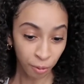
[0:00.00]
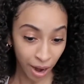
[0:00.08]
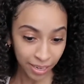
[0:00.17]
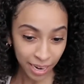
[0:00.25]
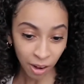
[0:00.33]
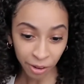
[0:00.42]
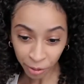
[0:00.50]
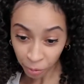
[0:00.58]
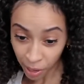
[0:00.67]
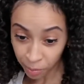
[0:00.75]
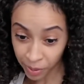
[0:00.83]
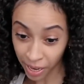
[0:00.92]
Right now on the
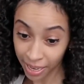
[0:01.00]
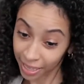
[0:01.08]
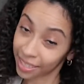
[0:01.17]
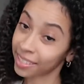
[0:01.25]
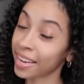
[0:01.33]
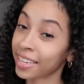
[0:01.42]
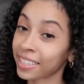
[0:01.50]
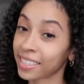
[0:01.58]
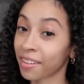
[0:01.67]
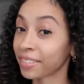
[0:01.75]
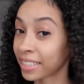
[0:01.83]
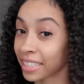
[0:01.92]
website, it's saying
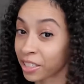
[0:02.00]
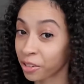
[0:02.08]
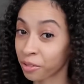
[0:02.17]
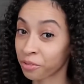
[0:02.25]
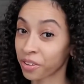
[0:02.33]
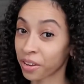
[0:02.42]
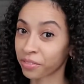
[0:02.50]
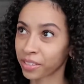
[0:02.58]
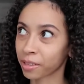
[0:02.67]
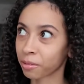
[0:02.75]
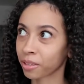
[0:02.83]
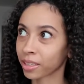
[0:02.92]

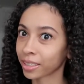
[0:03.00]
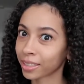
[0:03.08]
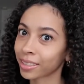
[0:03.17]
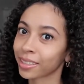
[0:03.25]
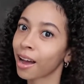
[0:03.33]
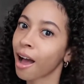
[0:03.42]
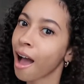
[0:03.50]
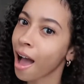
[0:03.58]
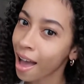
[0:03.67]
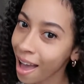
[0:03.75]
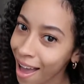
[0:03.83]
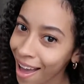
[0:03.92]
$72.50, which
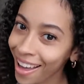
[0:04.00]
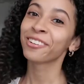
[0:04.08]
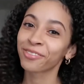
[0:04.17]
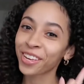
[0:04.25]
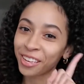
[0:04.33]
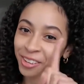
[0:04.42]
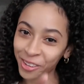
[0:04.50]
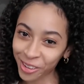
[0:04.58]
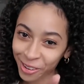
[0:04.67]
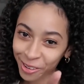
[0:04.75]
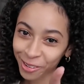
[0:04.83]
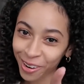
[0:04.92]
if
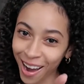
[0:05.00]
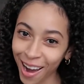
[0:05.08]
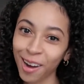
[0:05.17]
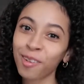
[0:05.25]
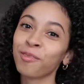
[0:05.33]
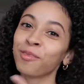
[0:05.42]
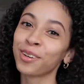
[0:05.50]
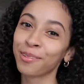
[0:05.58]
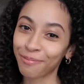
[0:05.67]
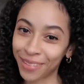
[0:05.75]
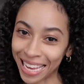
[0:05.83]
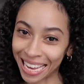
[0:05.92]
you were
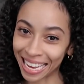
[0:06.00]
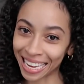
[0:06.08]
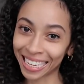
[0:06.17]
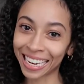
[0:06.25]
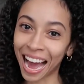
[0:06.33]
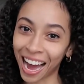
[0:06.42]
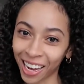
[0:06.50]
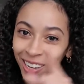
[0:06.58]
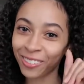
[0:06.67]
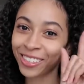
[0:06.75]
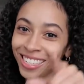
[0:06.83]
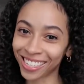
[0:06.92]
me and
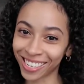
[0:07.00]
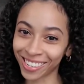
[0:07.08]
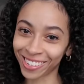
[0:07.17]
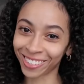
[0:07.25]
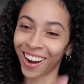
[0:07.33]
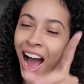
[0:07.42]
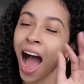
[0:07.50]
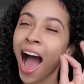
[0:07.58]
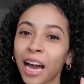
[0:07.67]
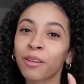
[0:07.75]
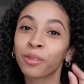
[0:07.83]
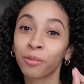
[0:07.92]
I was you,
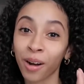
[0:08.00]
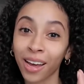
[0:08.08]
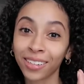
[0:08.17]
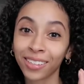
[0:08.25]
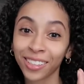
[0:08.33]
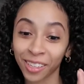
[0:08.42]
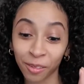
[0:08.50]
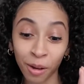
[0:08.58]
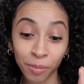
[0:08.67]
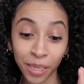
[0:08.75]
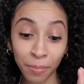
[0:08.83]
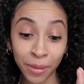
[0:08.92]
I would run to the
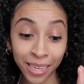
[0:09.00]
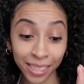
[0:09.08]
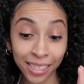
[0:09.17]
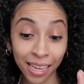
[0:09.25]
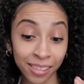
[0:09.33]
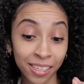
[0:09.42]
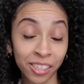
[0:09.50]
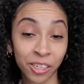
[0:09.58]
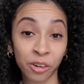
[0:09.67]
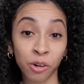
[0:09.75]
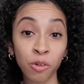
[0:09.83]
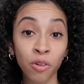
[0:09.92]
website because that's a
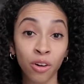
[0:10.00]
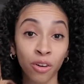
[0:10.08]
steal